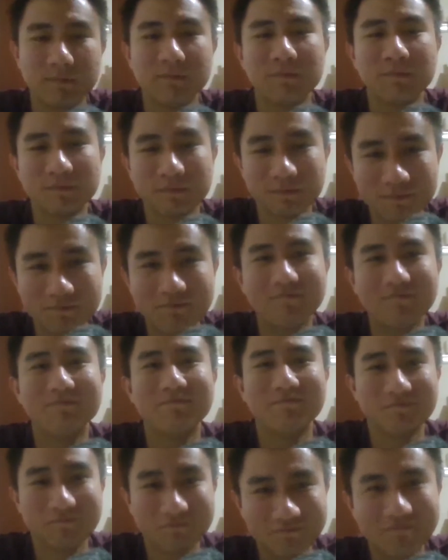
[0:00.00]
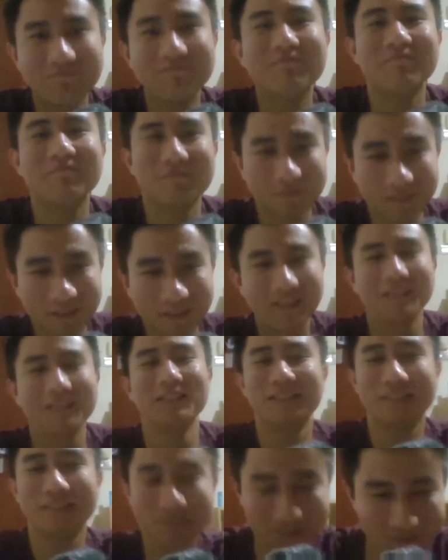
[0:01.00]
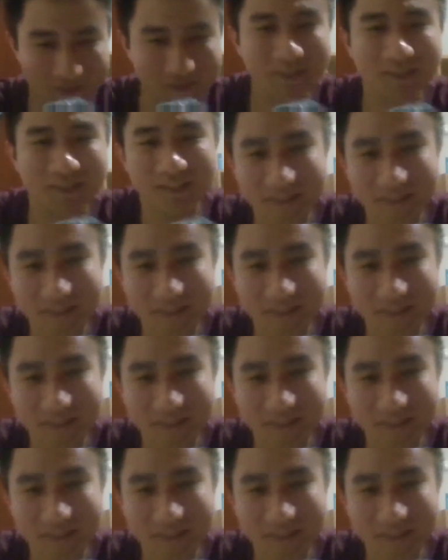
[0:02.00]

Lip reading: But we really scared. False positive is fine, so at least,